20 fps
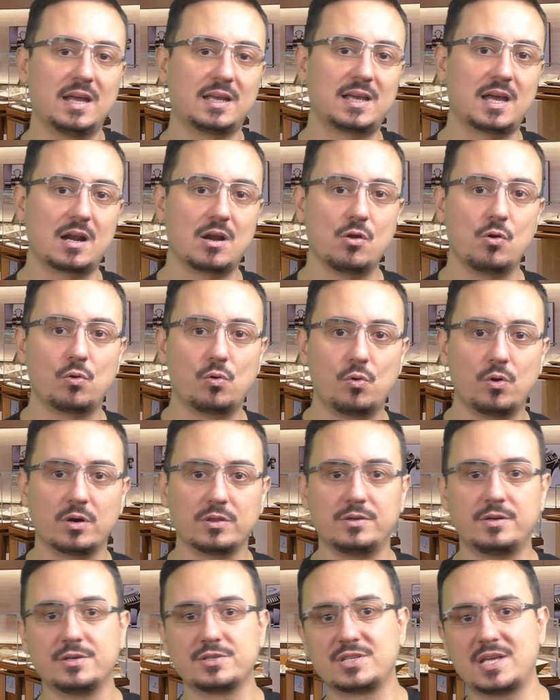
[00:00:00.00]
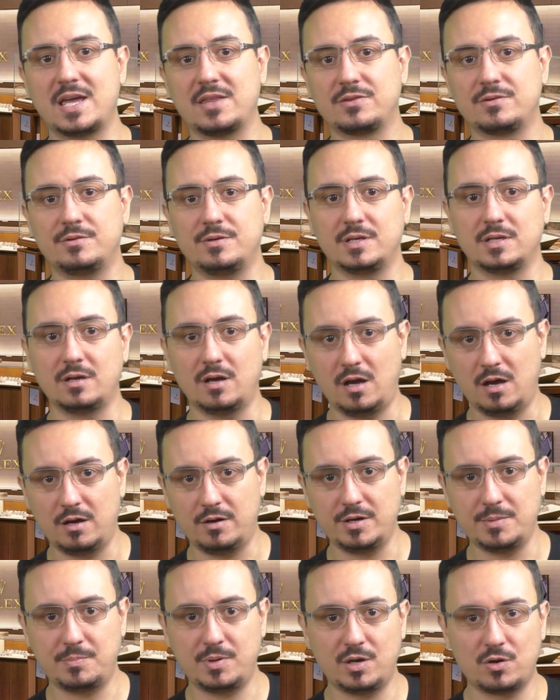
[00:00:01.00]
catalog orders, entering
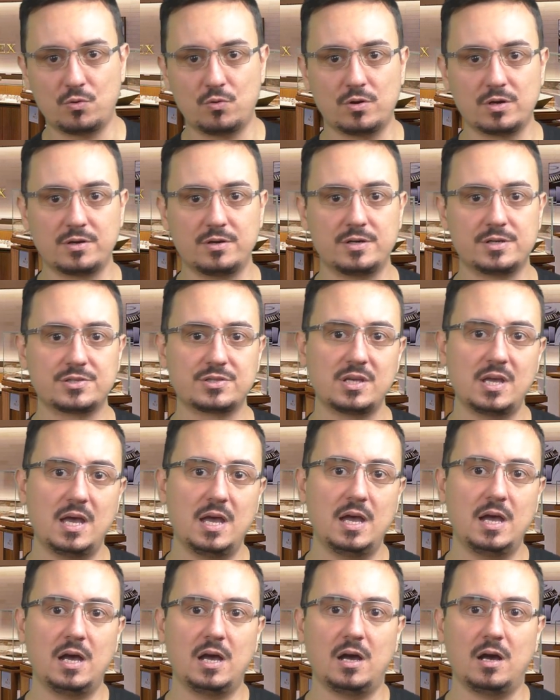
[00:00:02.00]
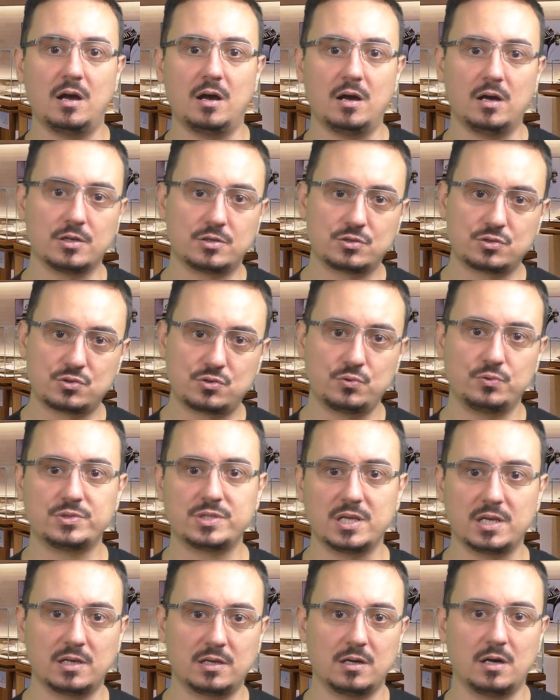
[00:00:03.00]
repair orders,
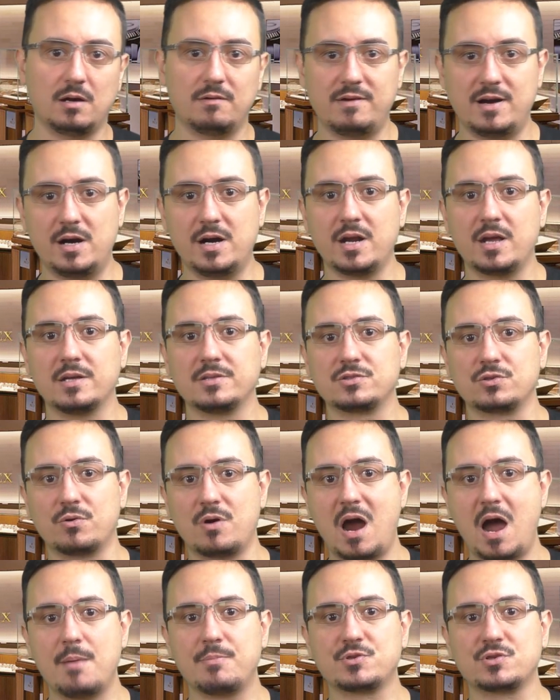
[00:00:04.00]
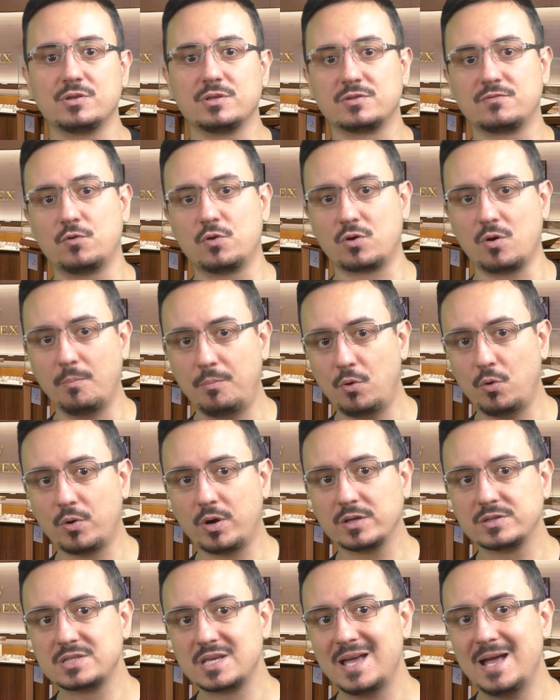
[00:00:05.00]
choosing variants or options for
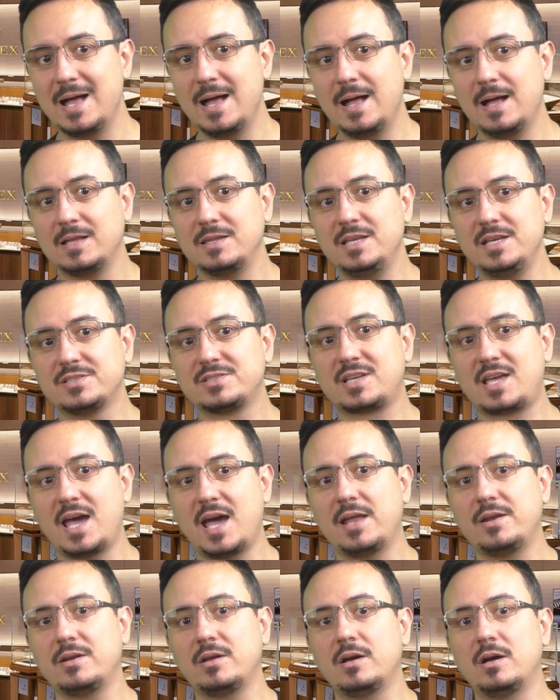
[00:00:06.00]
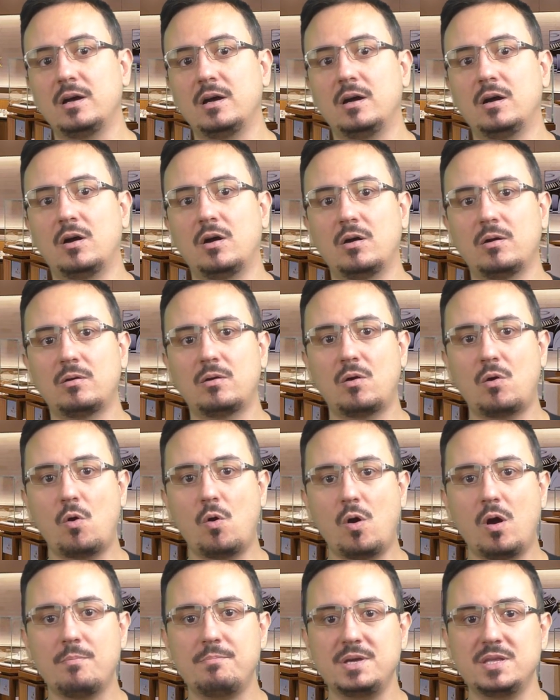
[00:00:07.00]
components. These can
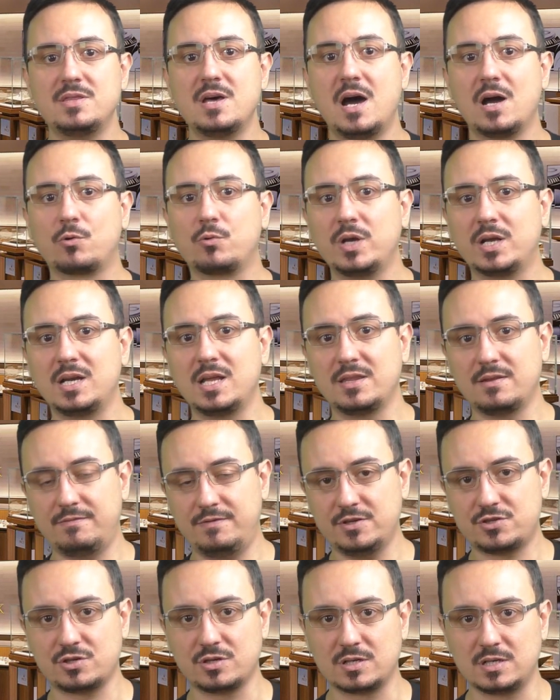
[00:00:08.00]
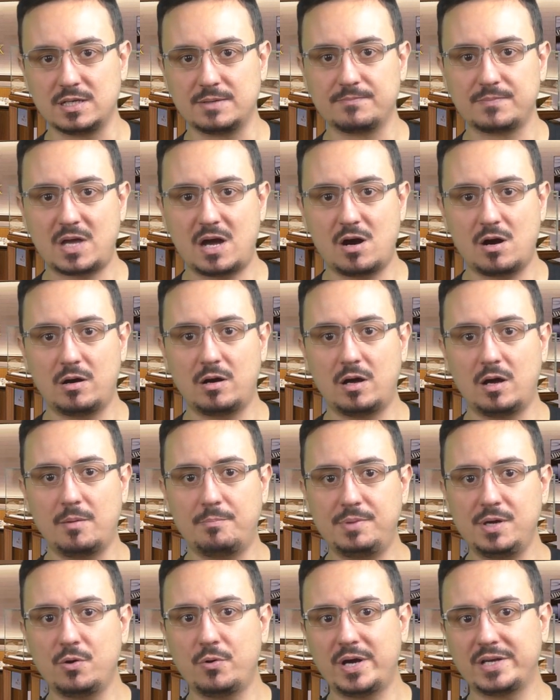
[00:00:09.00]
all be done quickly and efficiently. Our
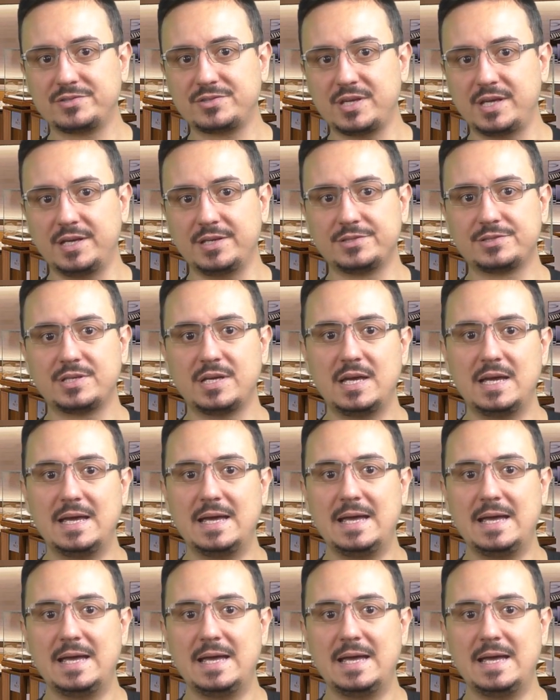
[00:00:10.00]
POS is